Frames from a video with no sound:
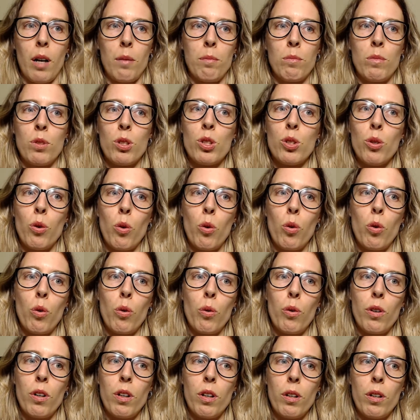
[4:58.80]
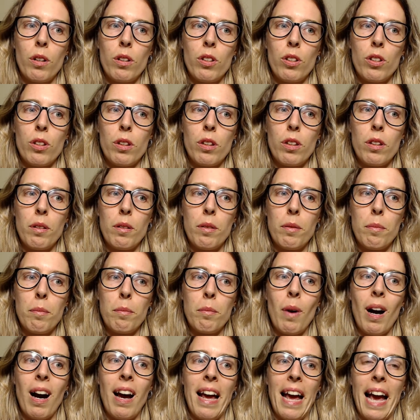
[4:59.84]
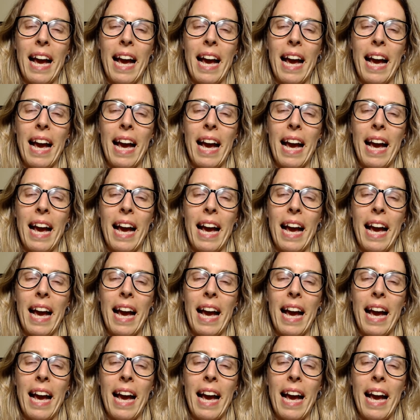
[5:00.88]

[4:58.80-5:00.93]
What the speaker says: So my